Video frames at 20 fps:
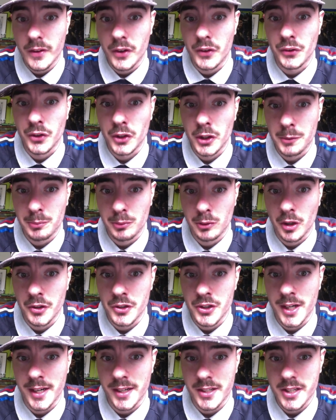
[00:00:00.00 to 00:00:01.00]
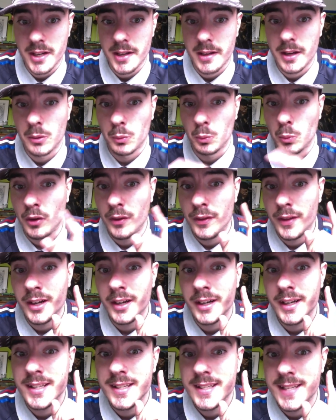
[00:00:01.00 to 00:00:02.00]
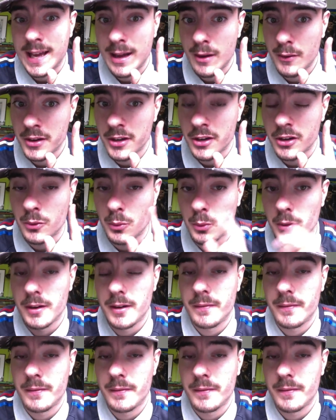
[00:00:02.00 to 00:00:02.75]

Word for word: another project, and one thing I can tell you